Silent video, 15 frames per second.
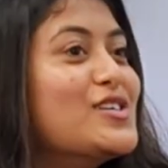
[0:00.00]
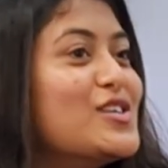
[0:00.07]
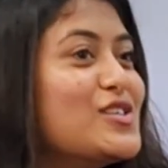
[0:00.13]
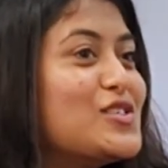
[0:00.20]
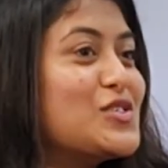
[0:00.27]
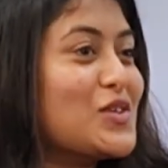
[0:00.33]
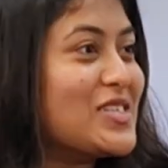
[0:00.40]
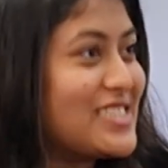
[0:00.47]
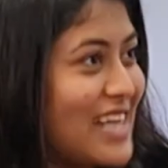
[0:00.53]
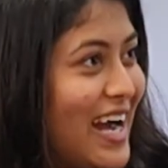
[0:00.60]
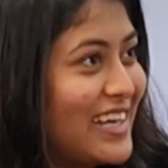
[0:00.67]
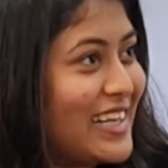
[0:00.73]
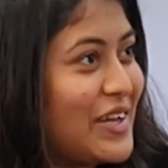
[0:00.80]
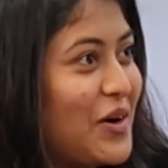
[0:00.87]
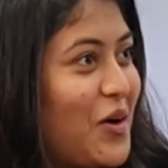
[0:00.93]
So
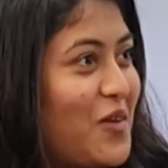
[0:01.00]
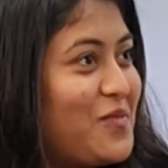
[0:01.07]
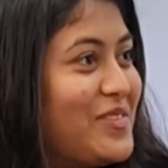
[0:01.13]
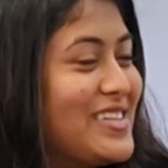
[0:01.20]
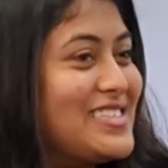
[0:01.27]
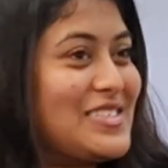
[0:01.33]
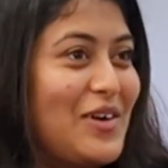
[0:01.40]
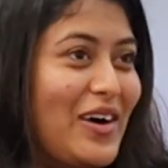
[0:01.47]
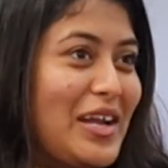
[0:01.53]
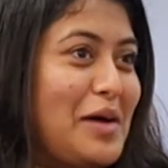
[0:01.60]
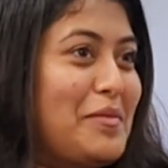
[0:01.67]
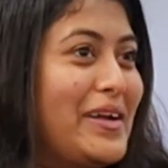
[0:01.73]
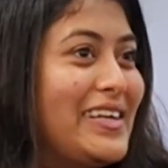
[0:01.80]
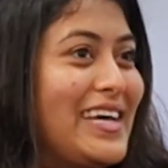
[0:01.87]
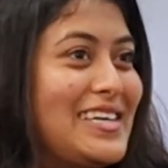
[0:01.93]
starting off, this
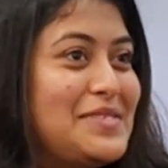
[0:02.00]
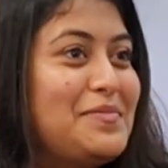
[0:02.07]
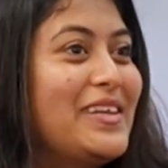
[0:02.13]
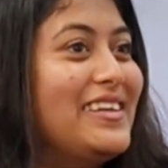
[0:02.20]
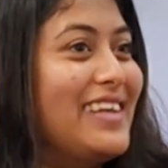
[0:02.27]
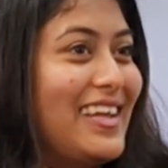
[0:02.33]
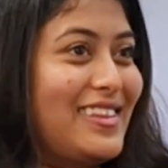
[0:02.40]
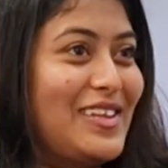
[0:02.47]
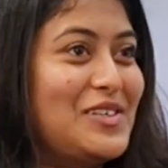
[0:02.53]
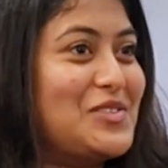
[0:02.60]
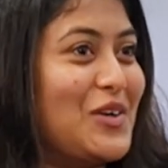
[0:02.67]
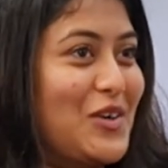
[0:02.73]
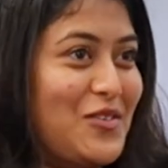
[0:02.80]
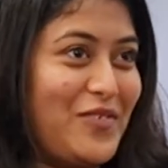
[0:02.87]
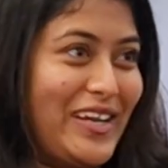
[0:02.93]
tournament has been nothing
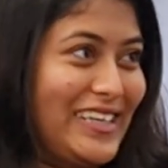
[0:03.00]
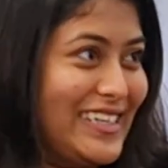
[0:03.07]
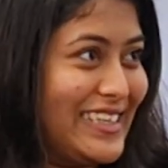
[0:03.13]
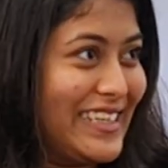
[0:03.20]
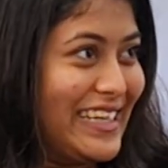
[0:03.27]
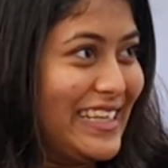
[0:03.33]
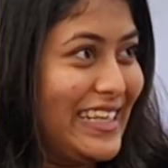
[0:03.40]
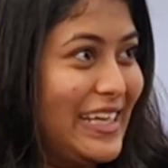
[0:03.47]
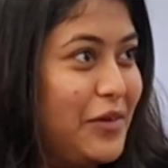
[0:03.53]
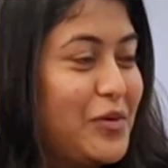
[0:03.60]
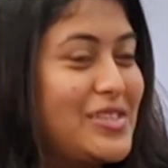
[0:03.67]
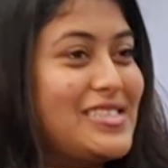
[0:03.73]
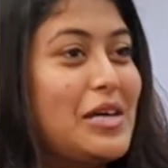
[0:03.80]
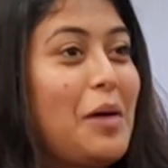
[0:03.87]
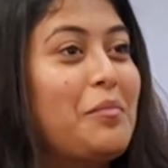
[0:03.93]
short of entertaining, with
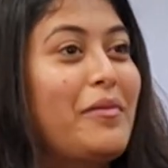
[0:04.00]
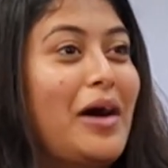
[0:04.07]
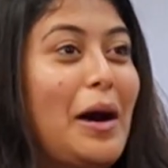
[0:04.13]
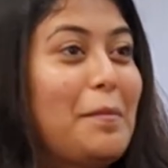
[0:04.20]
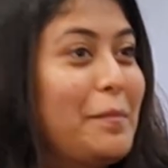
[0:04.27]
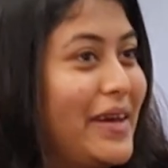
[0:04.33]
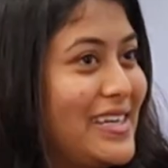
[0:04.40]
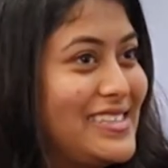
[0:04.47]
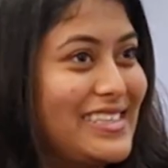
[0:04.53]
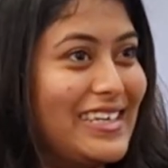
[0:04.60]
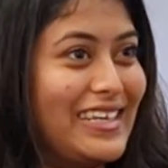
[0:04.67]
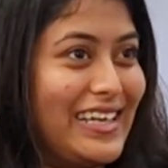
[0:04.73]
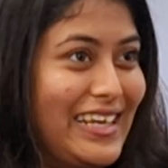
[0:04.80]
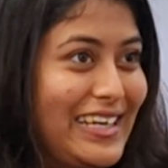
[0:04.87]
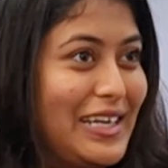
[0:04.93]
some amazing
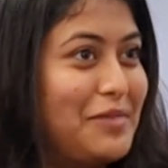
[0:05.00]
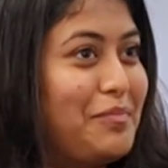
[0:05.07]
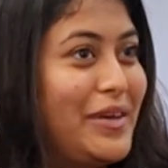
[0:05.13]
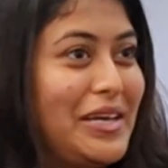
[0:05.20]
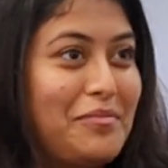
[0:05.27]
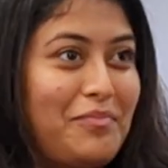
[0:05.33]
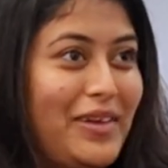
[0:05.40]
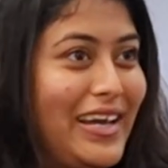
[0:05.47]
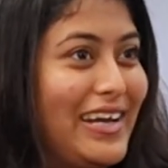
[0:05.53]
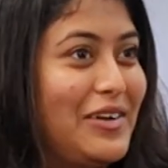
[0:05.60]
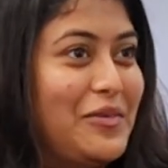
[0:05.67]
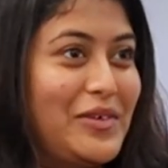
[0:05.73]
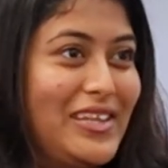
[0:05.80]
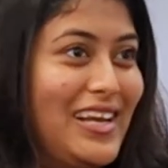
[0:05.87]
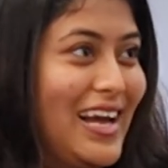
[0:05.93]
cricket being played
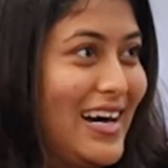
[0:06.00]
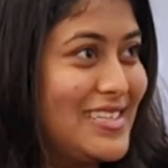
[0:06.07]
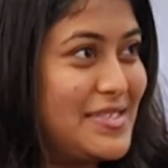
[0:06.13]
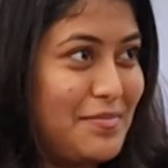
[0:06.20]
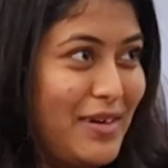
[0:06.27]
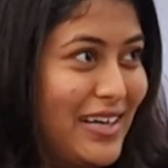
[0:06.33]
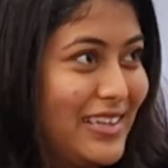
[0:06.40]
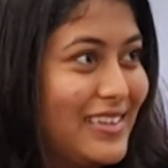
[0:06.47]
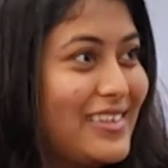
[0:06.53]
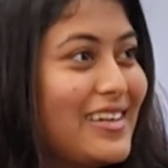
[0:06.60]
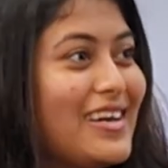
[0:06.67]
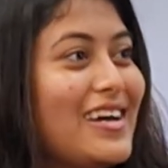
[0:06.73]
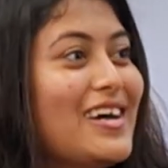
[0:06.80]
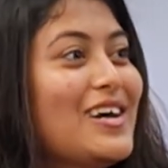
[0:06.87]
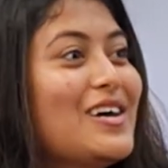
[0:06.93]
over the last month.
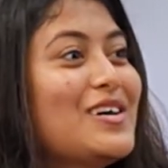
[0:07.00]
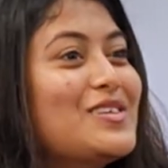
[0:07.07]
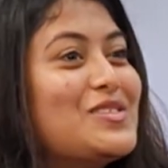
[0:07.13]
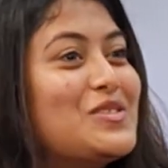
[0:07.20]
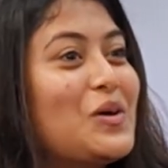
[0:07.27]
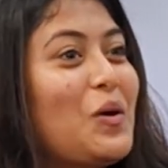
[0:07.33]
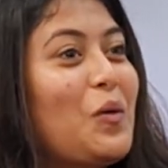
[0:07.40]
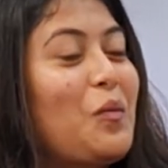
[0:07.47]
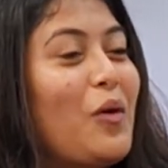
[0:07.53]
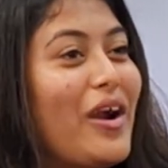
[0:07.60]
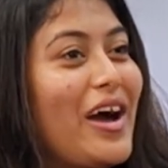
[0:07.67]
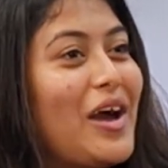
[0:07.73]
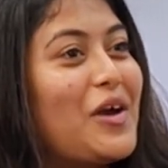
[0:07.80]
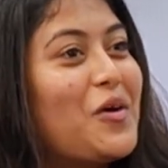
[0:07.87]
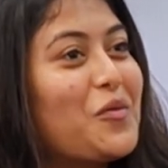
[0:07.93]
So what
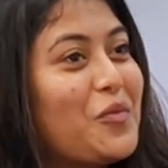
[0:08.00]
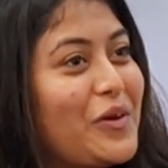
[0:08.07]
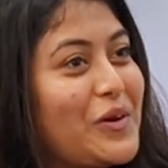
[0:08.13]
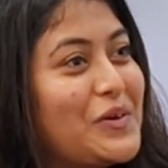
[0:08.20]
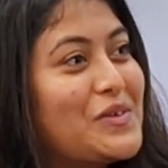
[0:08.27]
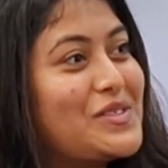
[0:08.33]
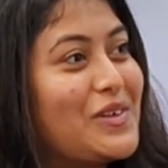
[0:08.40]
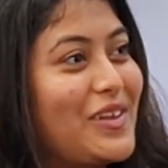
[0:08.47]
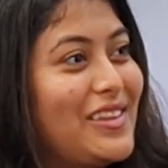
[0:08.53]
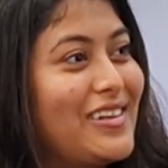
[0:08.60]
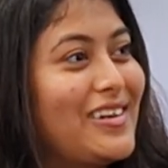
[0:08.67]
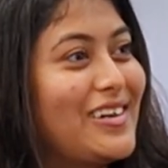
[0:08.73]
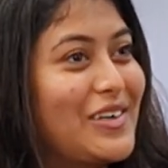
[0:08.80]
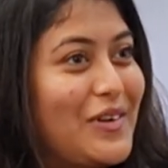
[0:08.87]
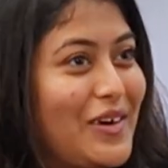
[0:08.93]
are your views on
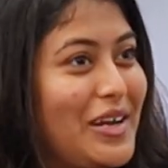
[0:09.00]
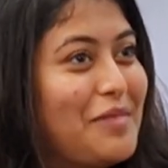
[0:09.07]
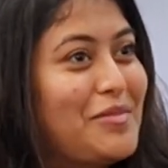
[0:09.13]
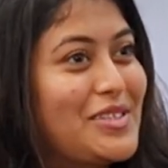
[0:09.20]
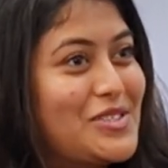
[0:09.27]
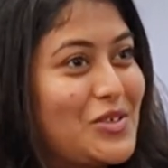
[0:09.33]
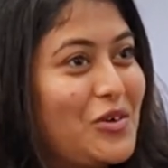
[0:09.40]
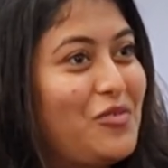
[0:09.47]
the tournament so